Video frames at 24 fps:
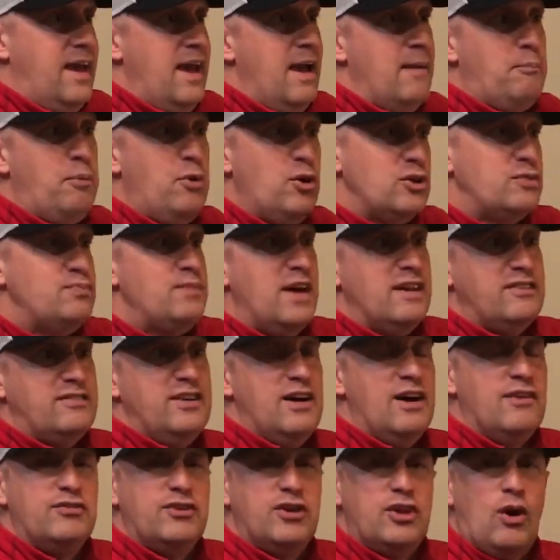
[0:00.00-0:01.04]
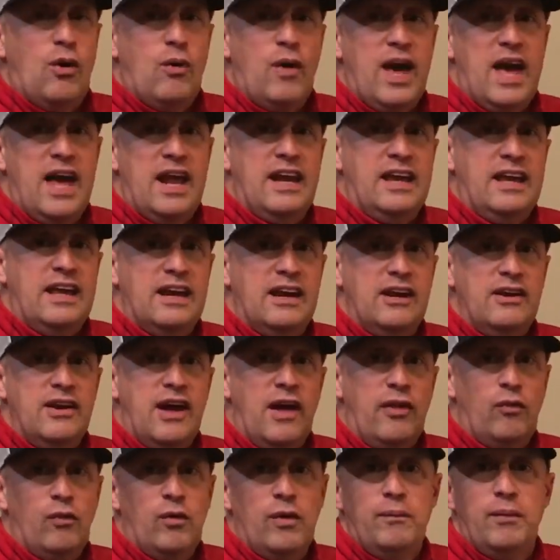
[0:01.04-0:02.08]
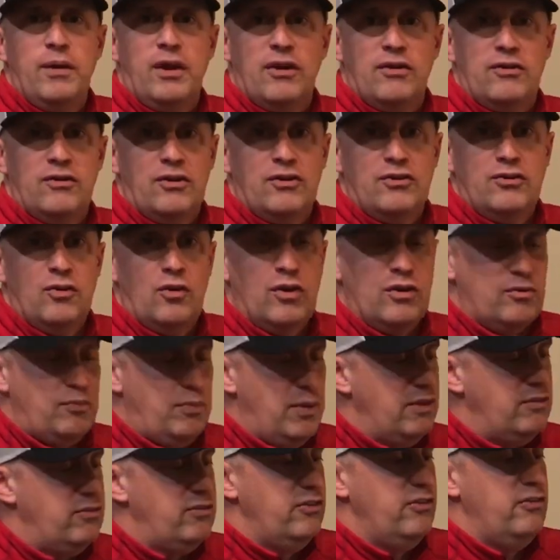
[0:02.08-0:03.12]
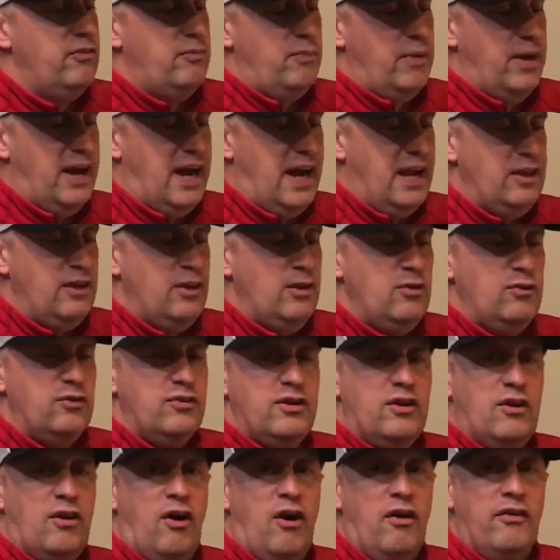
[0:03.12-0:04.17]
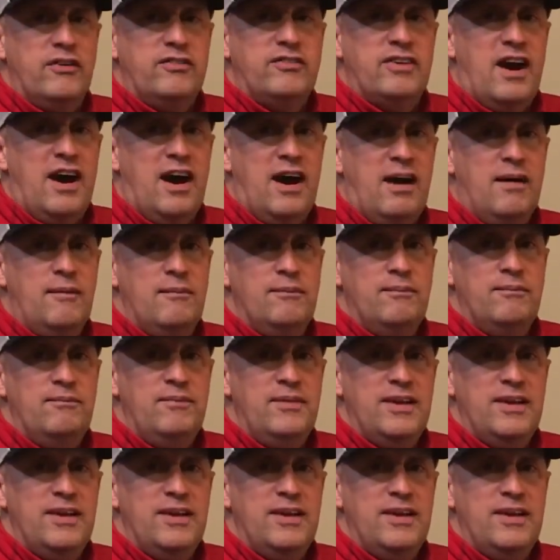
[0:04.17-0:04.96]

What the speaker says: push myself to go ahead and get another one because they're so expensive, but I use it all the time.